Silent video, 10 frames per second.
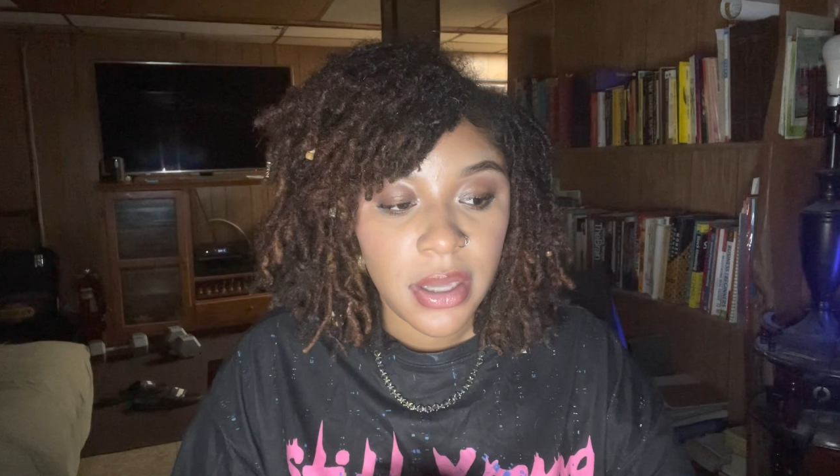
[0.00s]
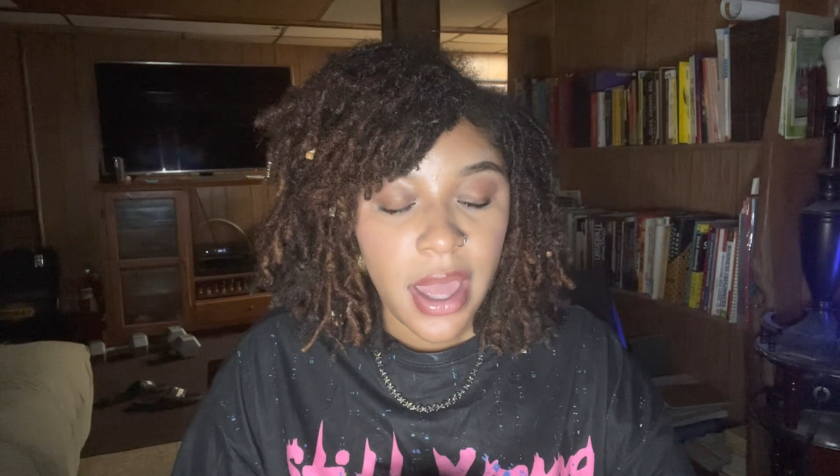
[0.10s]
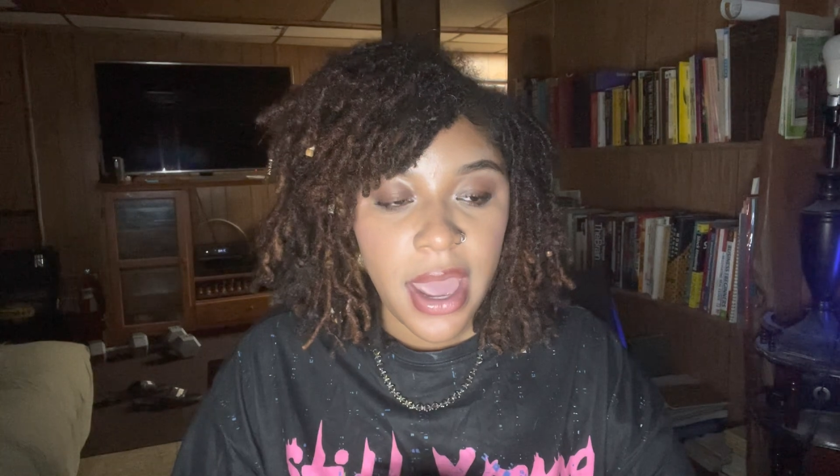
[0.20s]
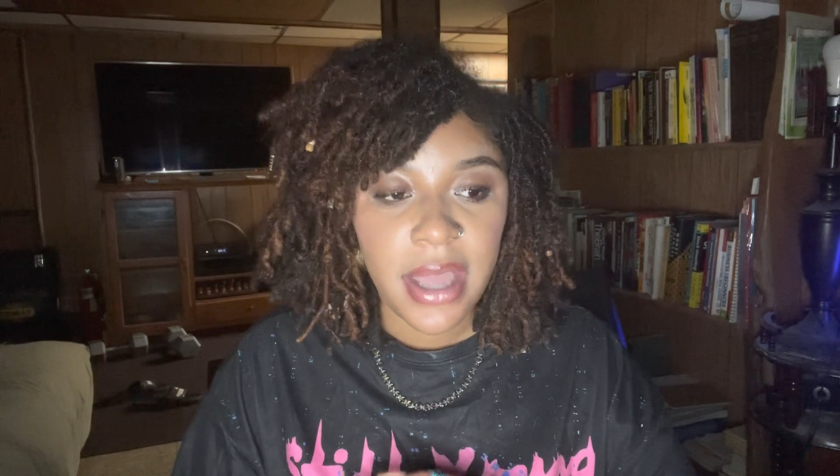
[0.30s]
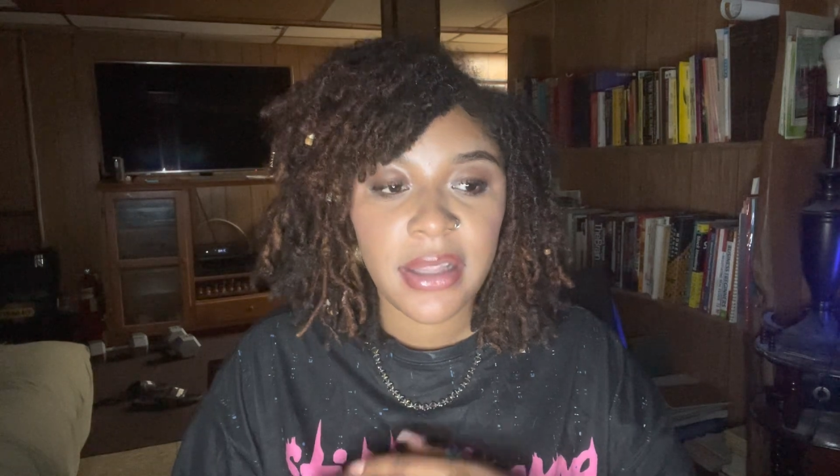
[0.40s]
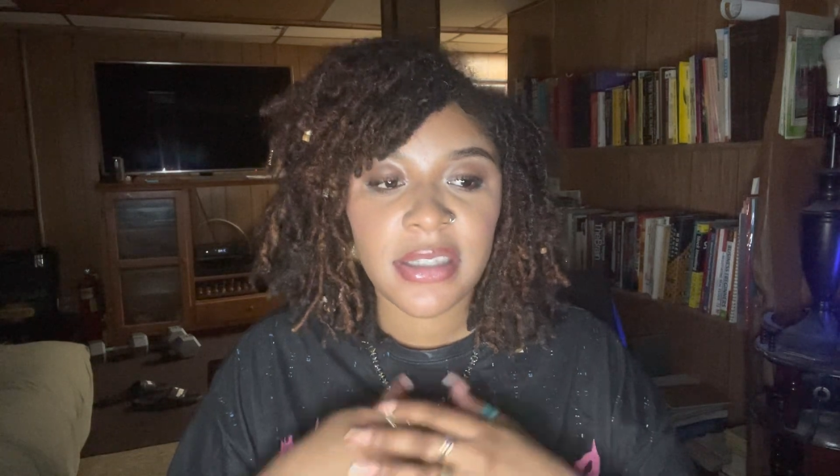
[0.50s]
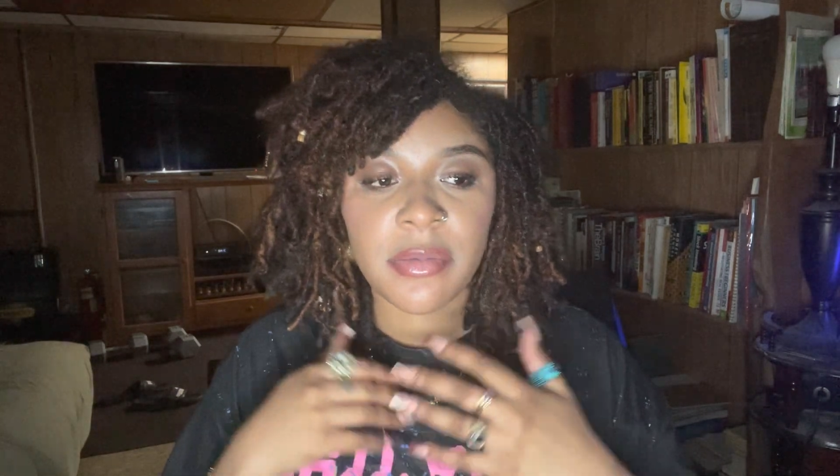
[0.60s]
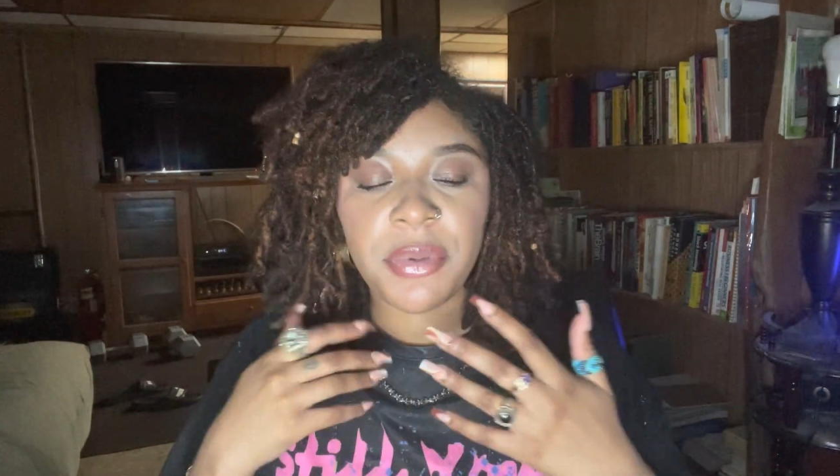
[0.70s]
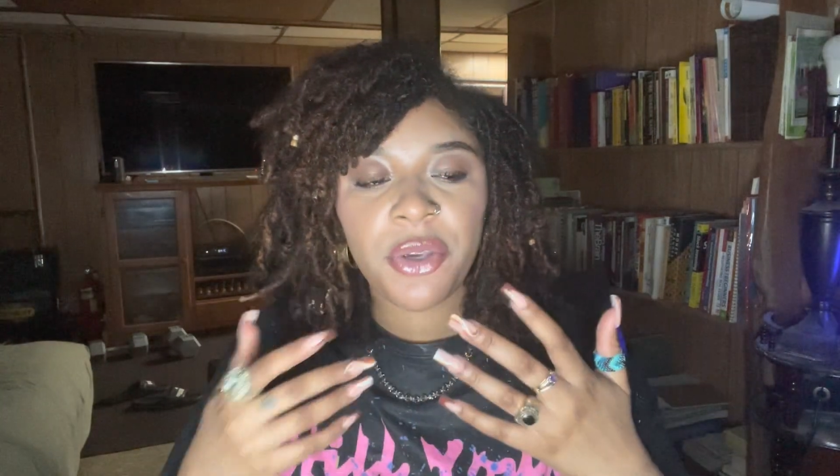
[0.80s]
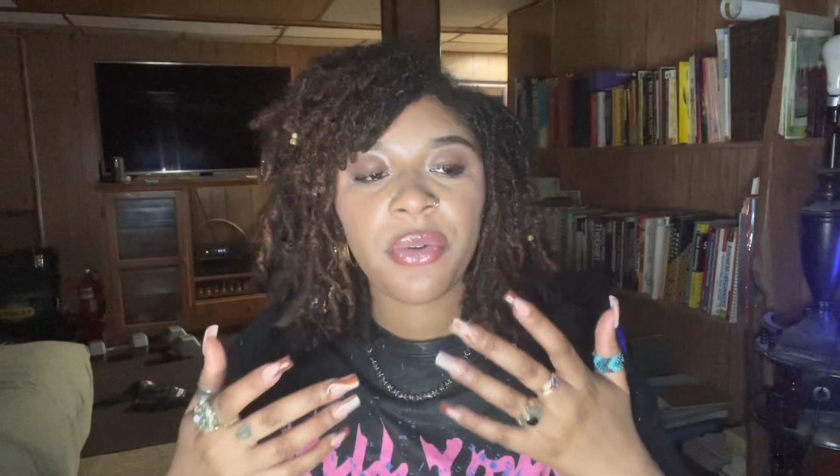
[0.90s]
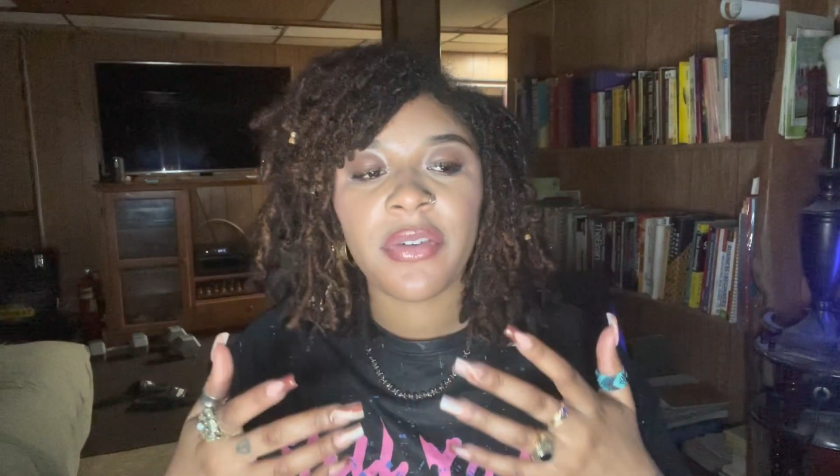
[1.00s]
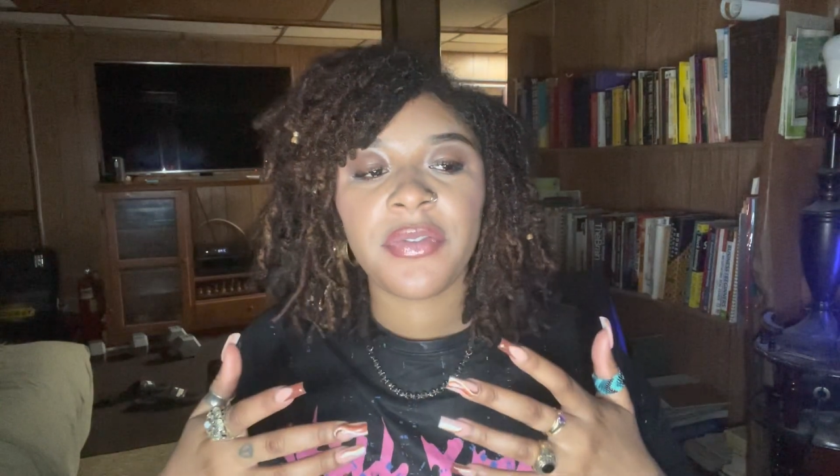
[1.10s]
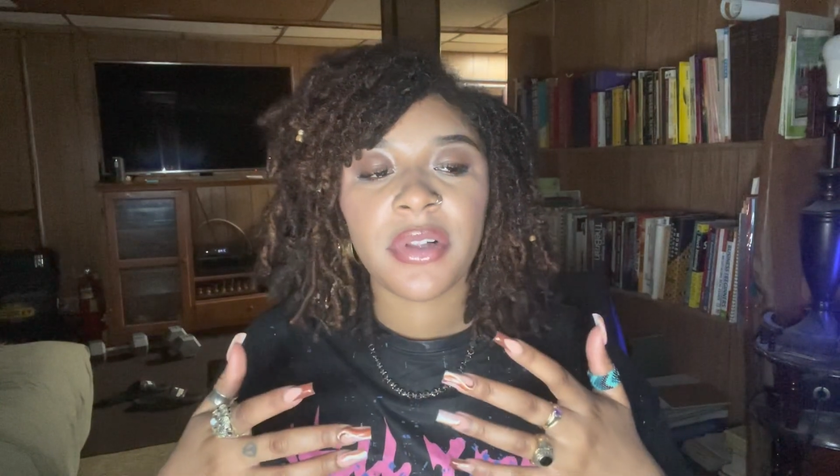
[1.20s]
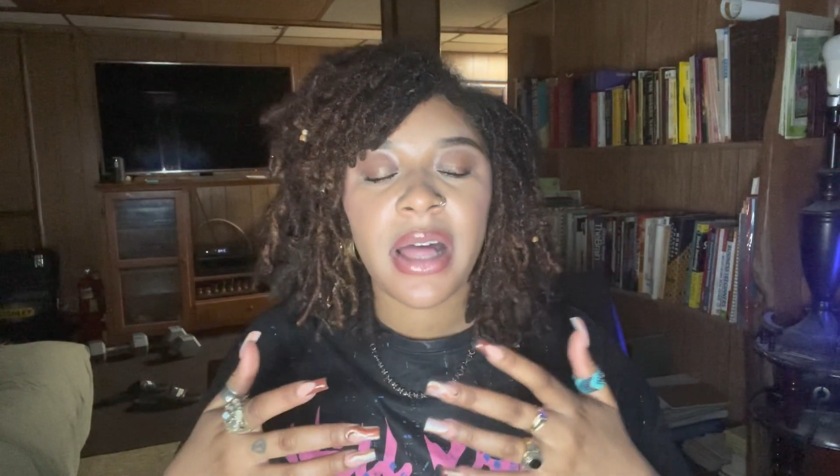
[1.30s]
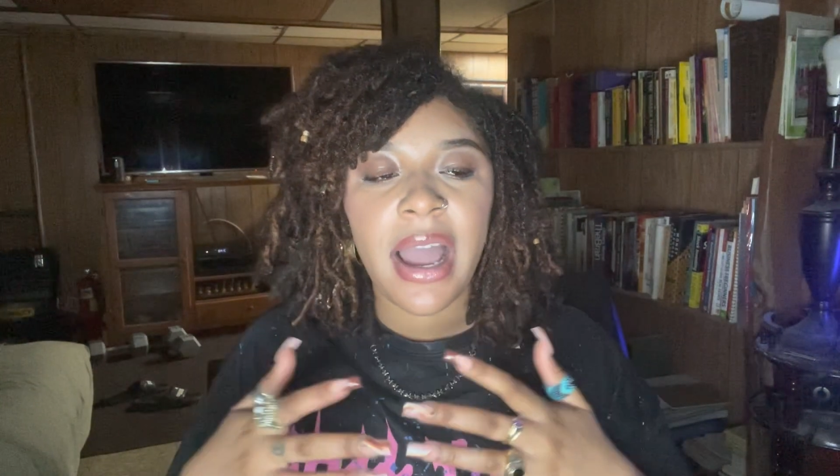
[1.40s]
it's
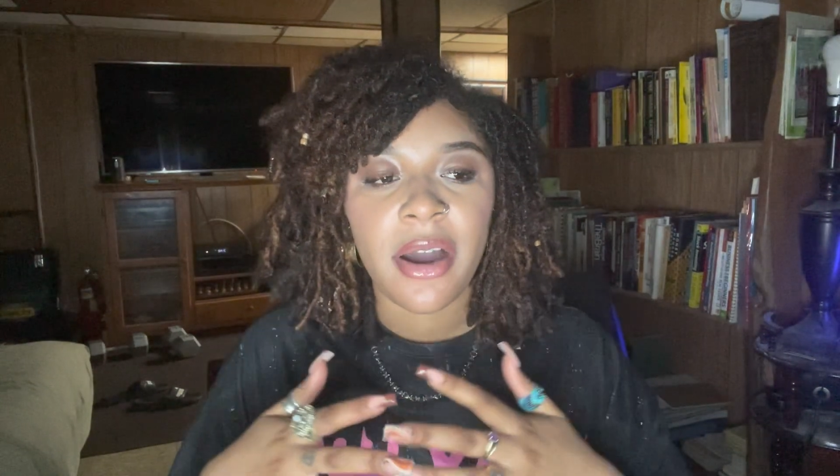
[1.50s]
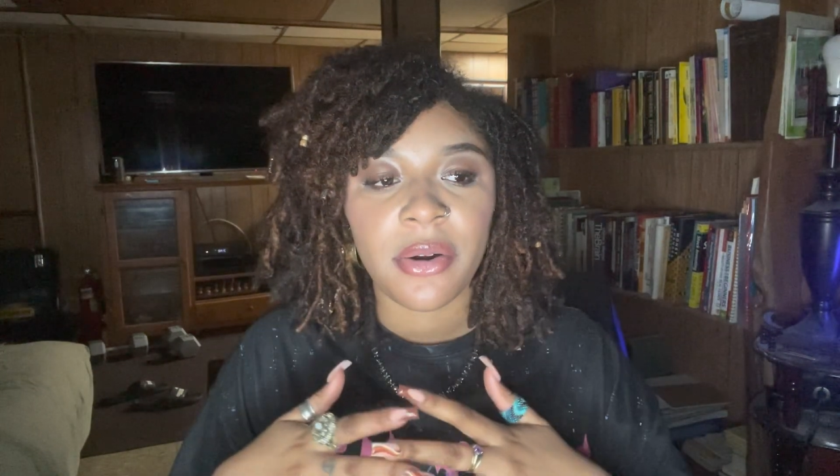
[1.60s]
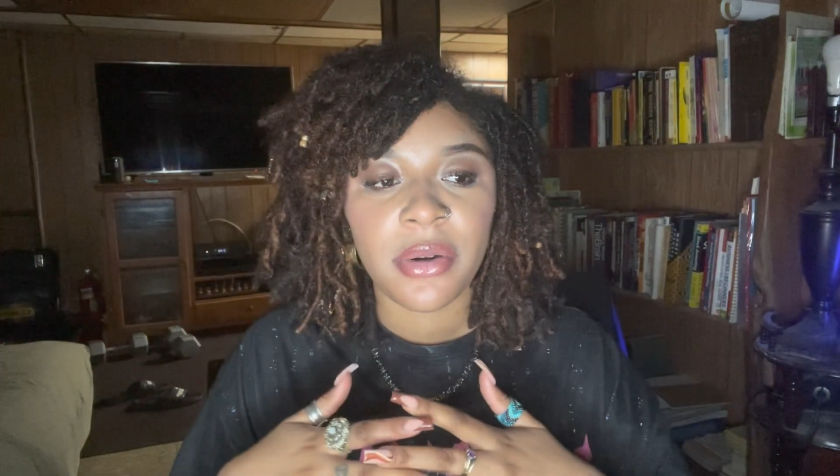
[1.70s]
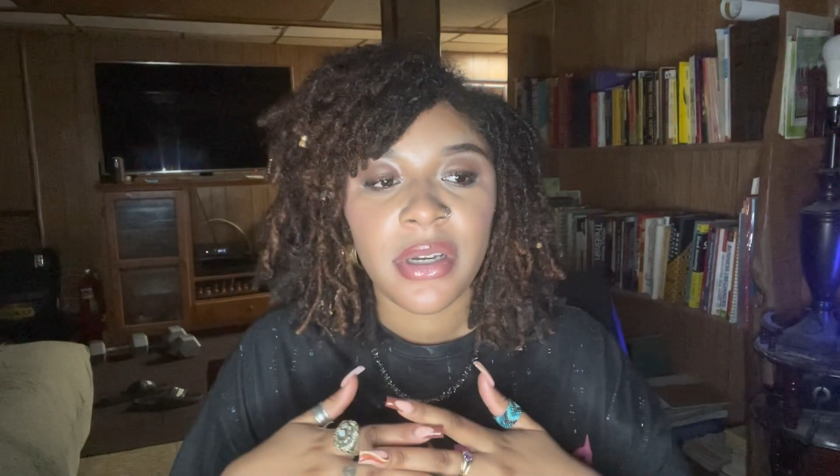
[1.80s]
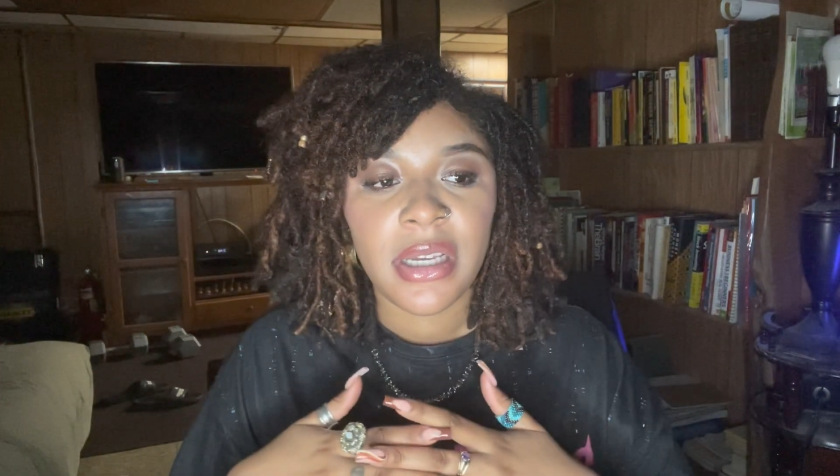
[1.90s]
beautiful how